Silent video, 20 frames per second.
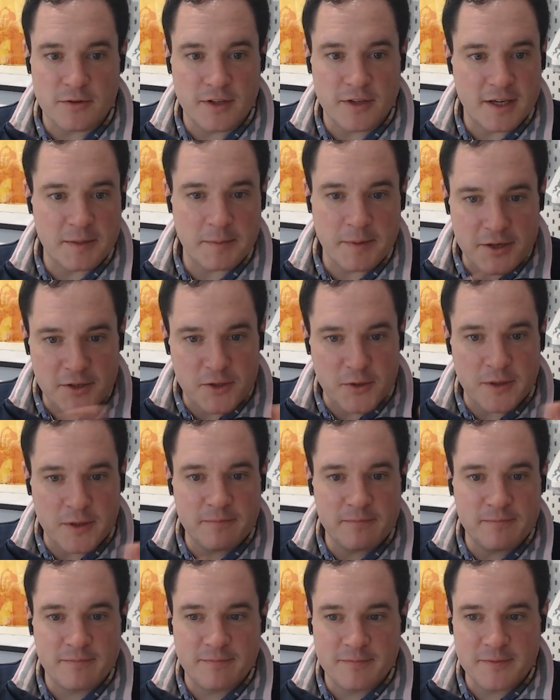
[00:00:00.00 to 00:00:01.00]
don't think about
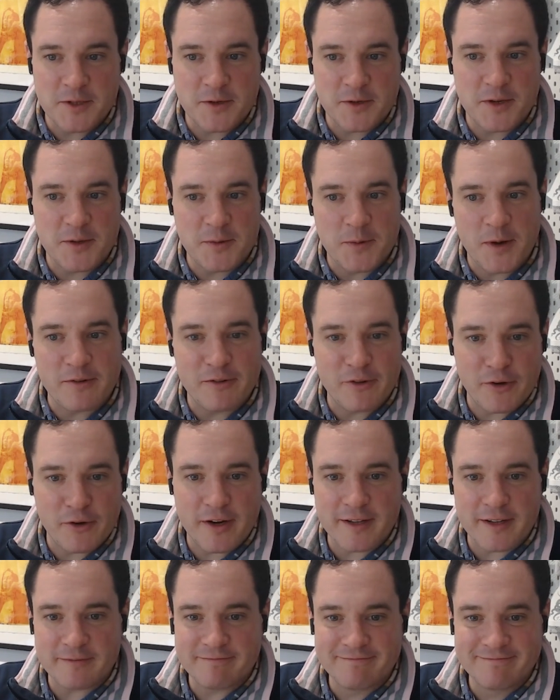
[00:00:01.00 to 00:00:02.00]
it. Do it. You won't regret
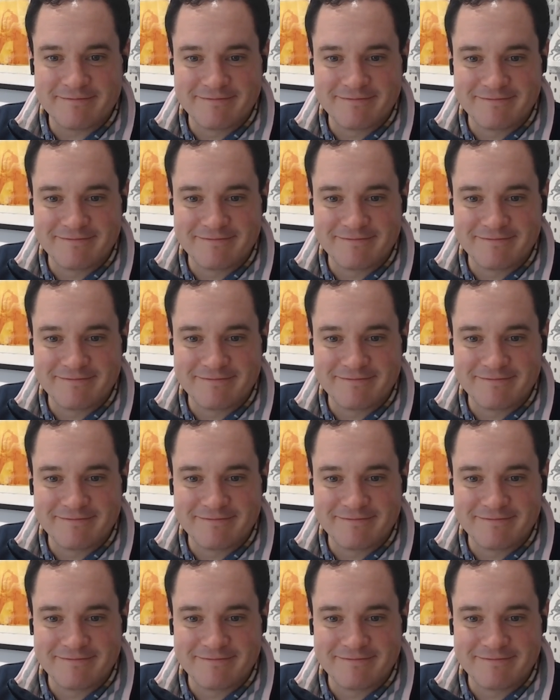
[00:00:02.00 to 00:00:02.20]
it.